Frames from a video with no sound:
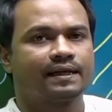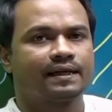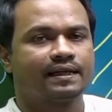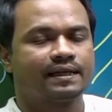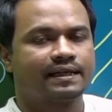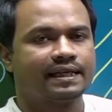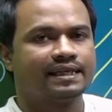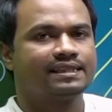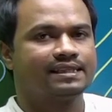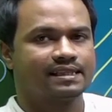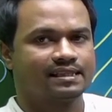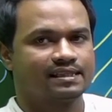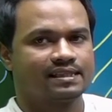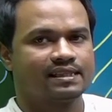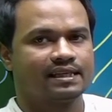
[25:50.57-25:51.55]
cases
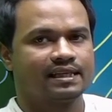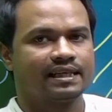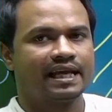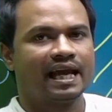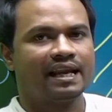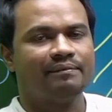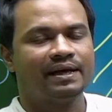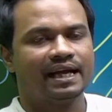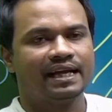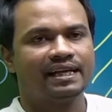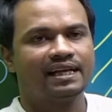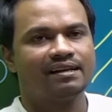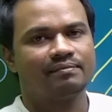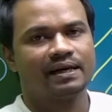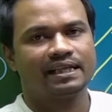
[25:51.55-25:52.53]
can be handled
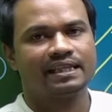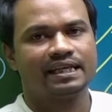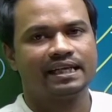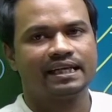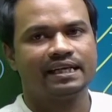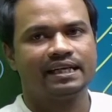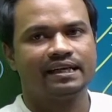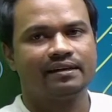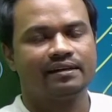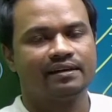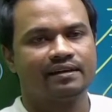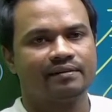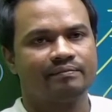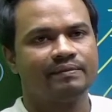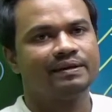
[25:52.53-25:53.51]
by the ED
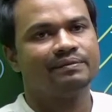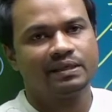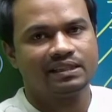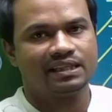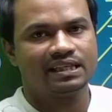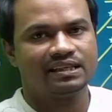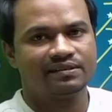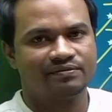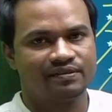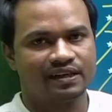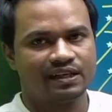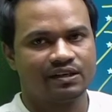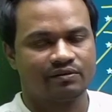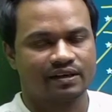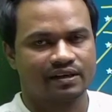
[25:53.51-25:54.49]
maybe in the different
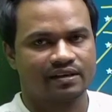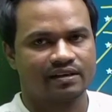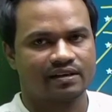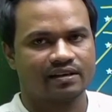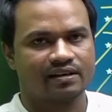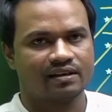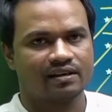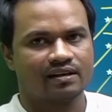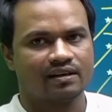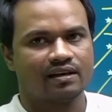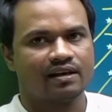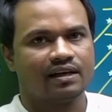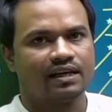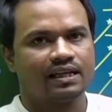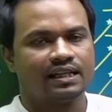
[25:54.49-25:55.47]
way.
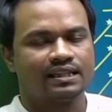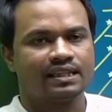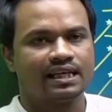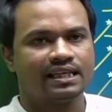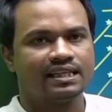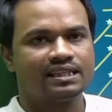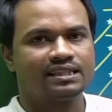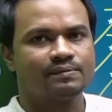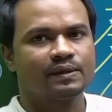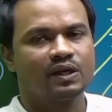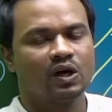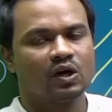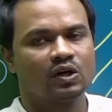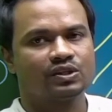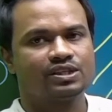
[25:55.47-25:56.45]
That is
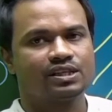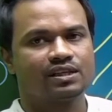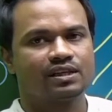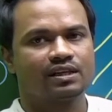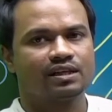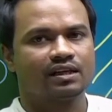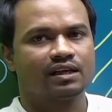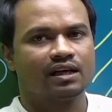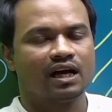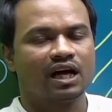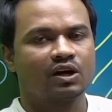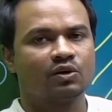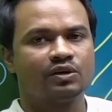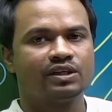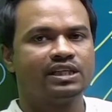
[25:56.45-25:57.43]
because
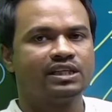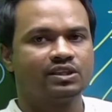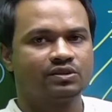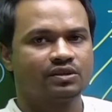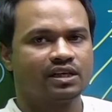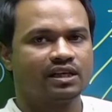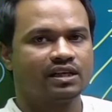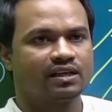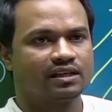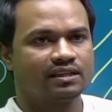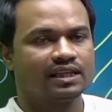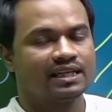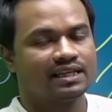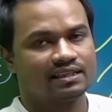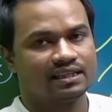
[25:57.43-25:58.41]
according to the
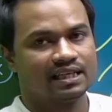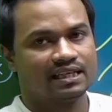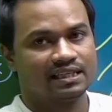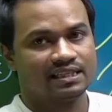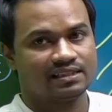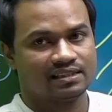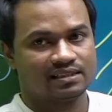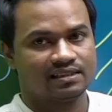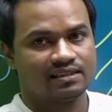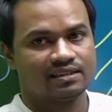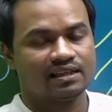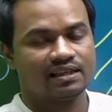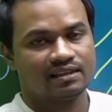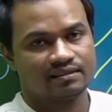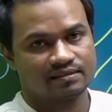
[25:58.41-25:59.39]
that is
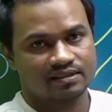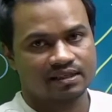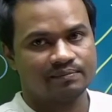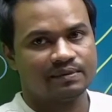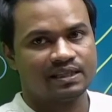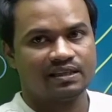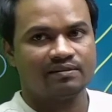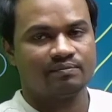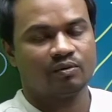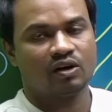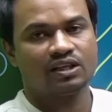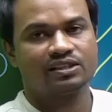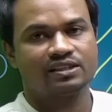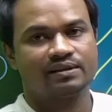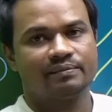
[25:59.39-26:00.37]
the something
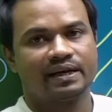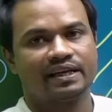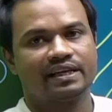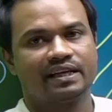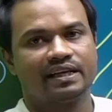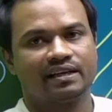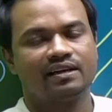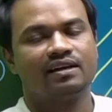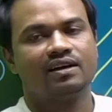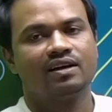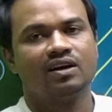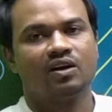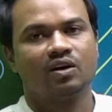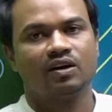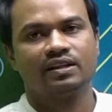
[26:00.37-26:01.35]
policy making
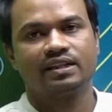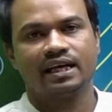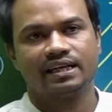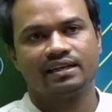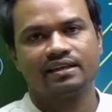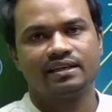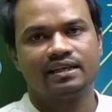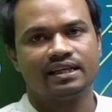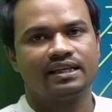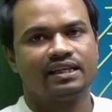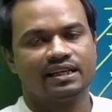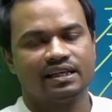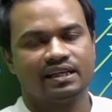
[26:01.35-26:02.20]
or that degree